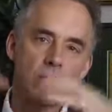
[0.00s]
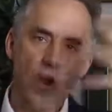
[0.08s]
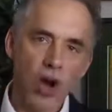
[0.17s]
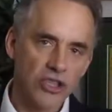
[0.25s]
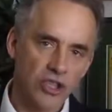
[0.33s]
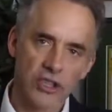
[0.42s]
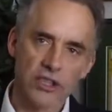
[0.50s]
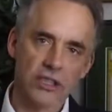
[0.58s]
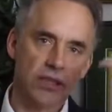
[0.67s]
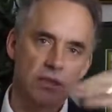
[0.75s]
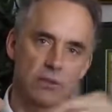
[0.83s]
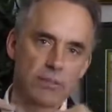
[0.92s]

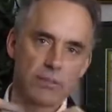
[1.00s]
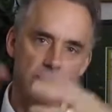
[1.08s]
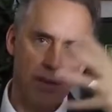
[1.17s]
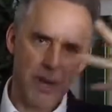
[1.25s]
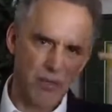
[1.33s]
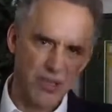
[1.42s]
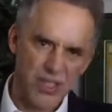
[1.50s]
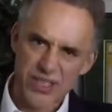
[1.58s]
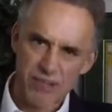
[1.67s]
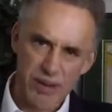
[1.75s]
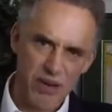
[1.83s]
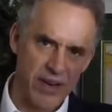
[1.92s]
consciousness, or about the
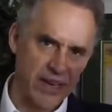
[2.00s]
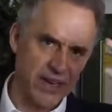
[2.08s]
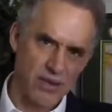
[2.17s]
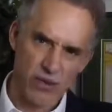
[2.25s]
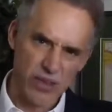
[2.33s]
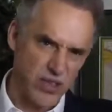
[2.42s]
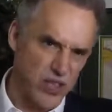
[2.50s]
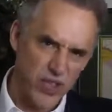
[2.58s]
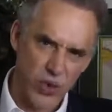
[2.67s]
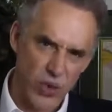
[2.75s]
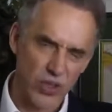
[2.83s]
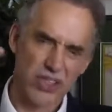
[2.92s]
spirit or the
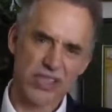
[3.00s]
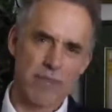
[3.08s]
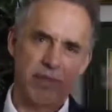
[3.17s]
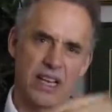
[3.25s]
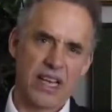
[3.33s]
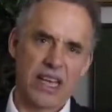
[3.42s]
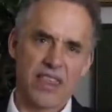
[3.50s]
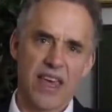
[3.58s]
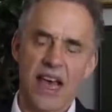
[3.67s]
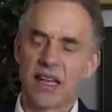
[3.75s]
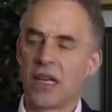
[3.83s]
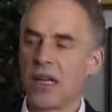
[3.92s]
soul, something like
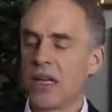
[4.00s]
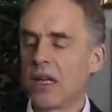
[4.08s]
that.